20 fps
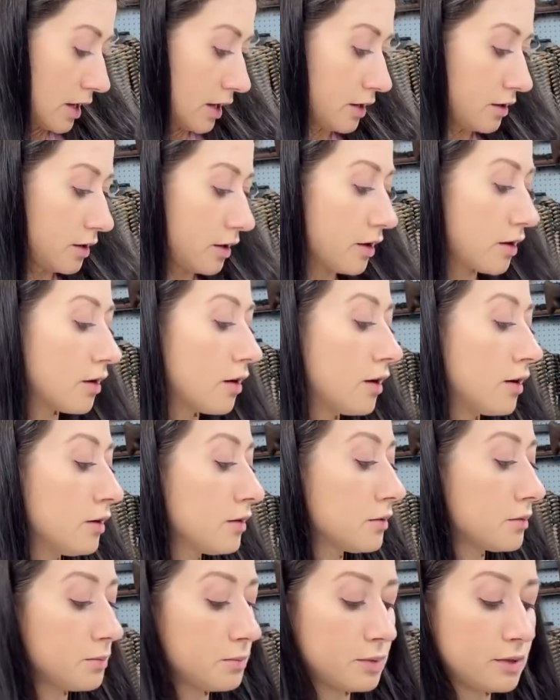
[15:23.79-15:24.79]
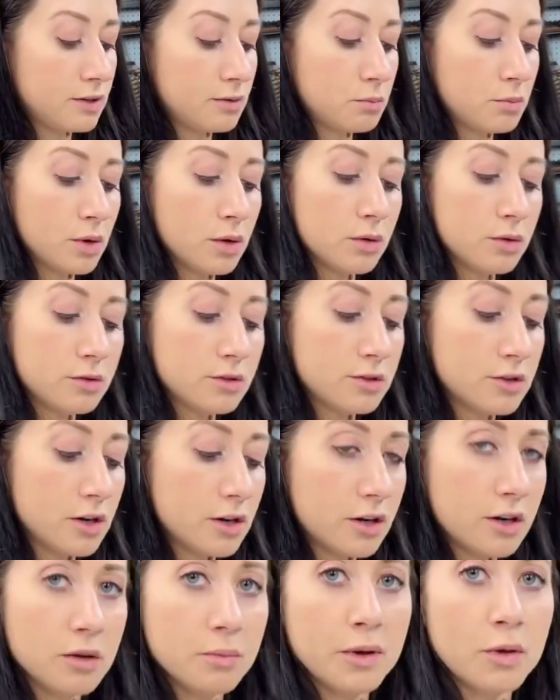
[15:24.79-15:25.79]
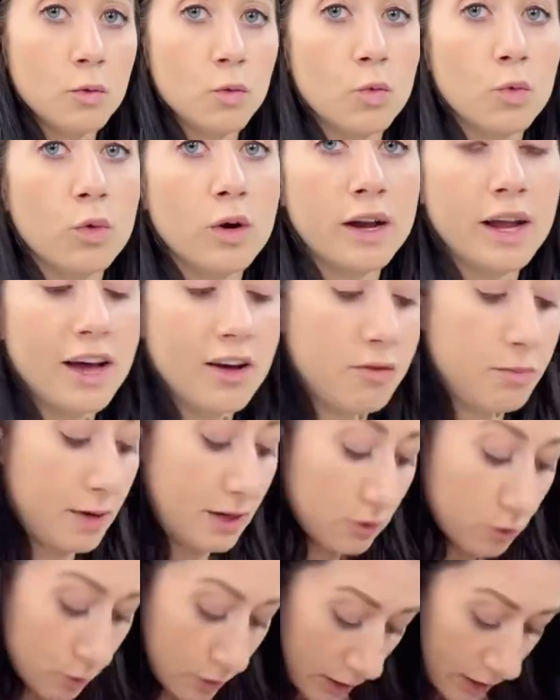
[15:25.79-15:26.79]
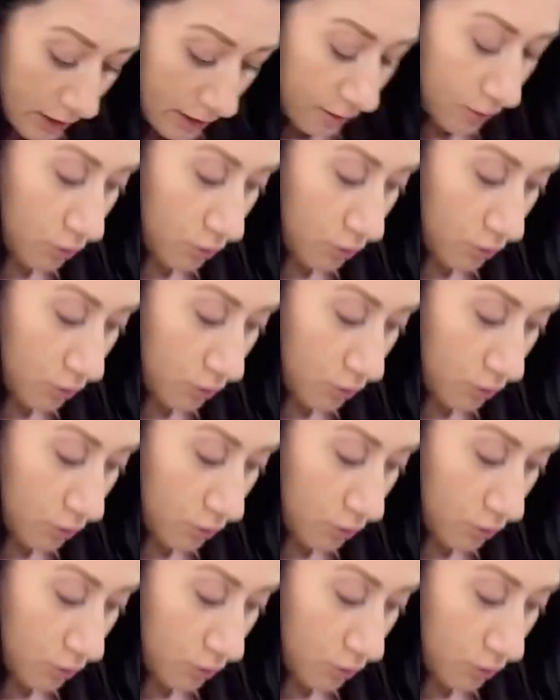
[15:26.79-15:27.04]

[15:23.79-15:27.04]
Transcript: not all, but most are gonna be 1/2 by 28 as